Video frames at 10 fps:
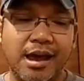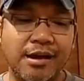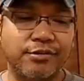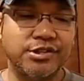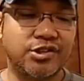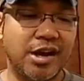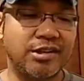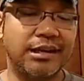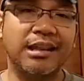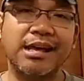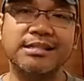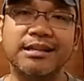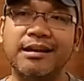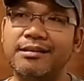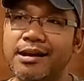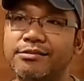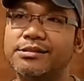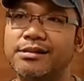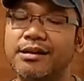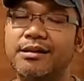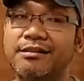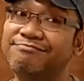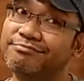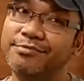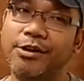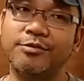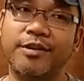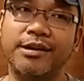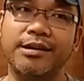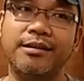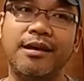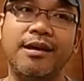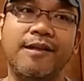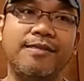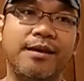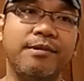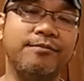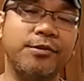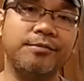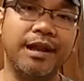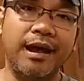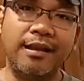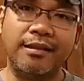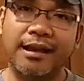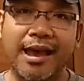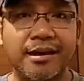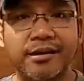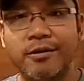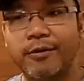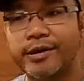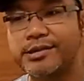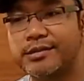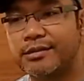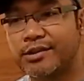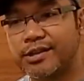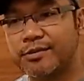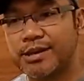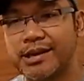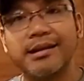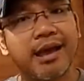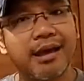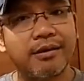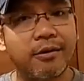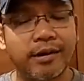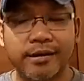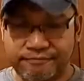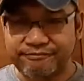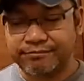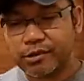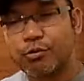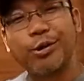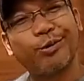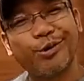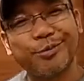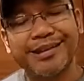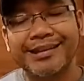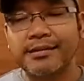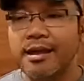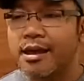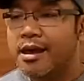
I was judging last night. That was very good. They've improved a lot. The categories, there's a Dominican category, quote unquote Dominican.